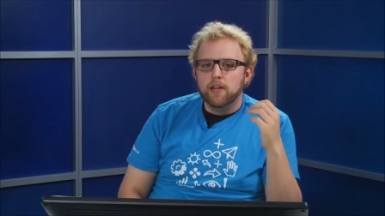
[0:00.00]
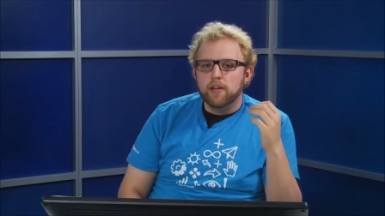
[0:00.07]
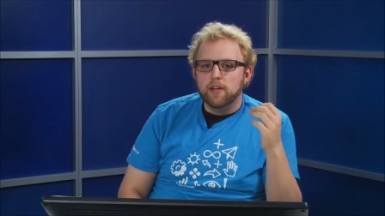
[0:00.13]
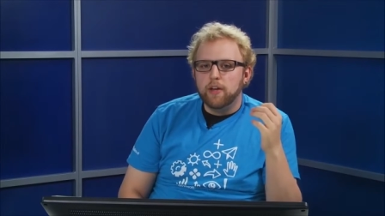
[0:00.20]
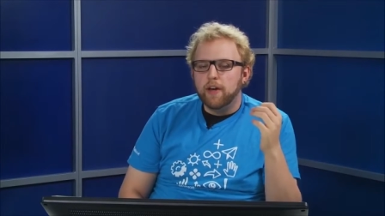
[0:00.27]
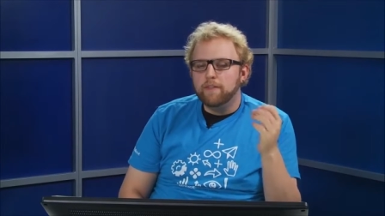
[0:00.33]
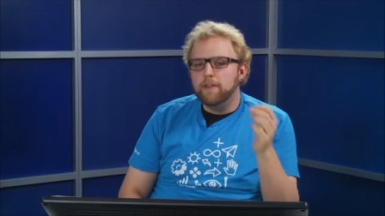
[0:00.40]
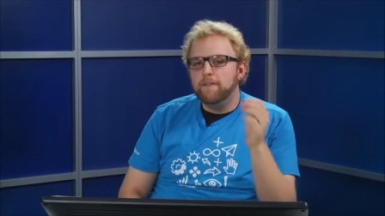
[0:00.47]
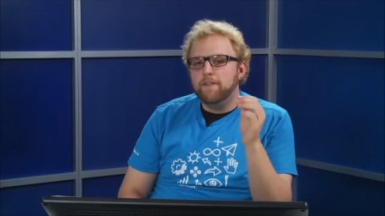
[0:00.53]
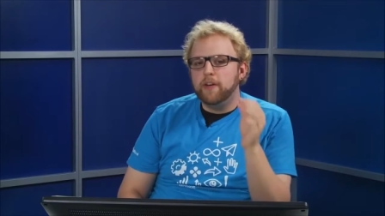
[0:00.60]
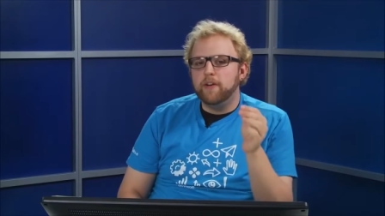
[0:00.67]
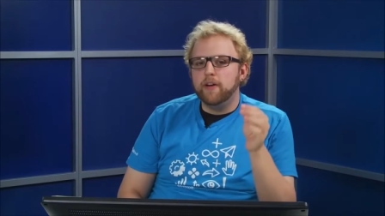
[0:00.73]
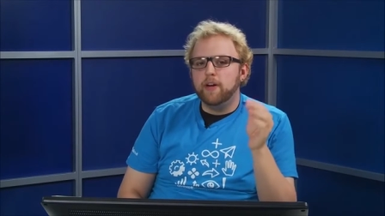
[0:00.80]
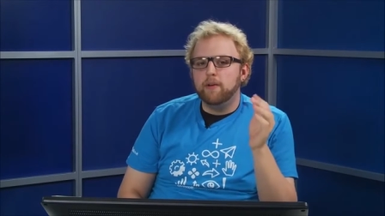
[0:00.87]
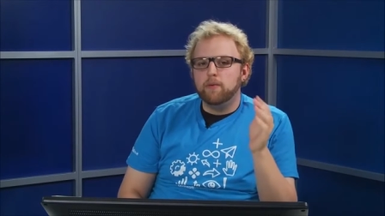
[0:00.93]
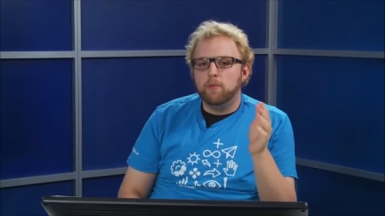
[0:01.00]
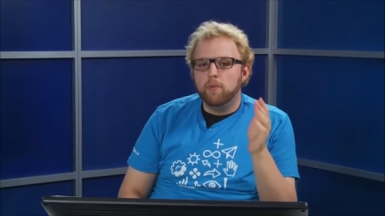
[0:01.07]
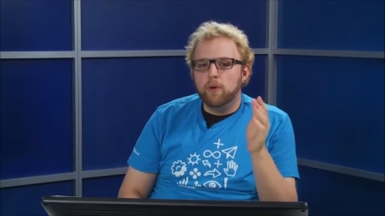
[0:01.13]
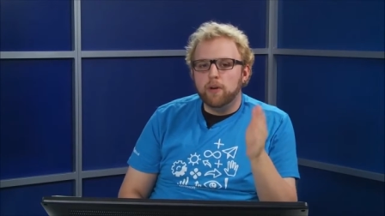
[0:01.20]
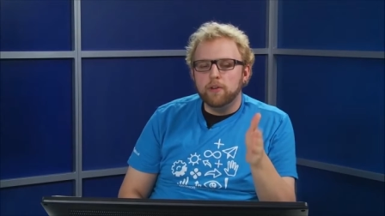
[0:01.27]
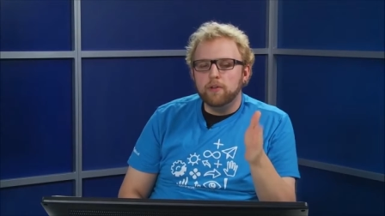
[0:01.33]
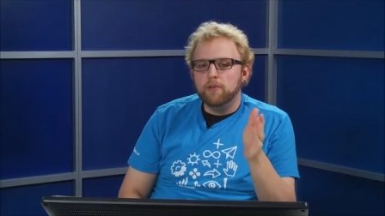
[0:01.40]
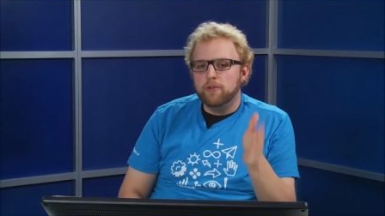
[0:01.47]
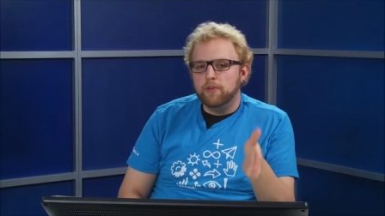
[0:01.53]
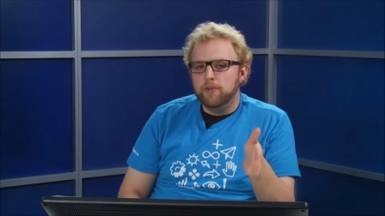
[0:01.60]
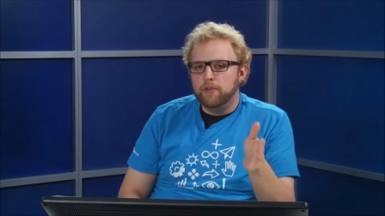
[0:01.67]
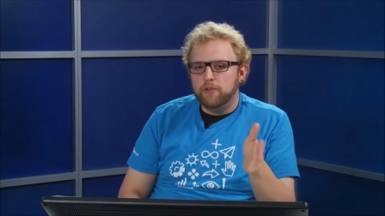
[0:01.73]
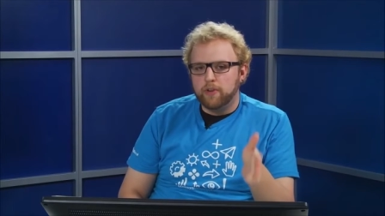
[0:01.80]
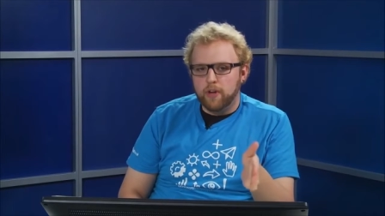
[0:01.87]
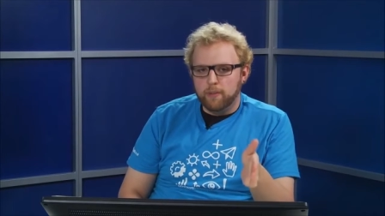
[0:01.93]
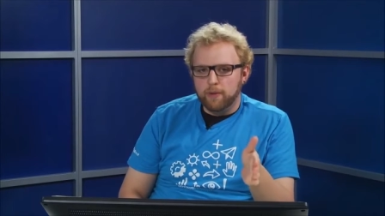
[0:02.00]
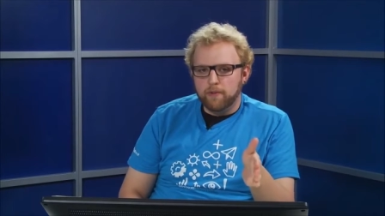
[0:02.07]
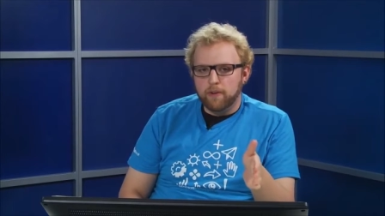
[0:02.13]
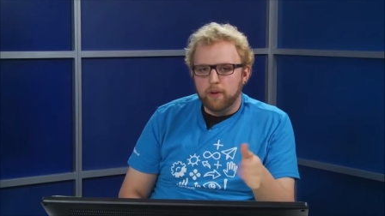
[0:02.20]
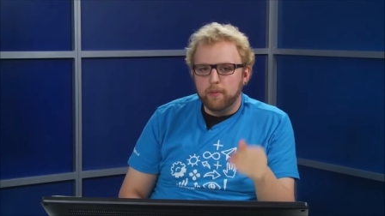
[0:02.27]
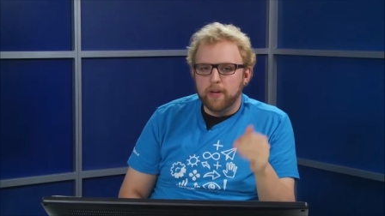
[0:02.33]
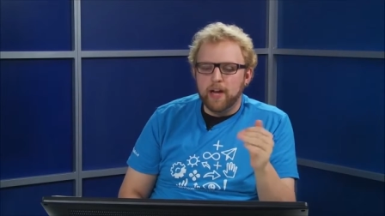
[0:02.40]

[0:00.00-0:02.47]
you have to figure out where those users are coming from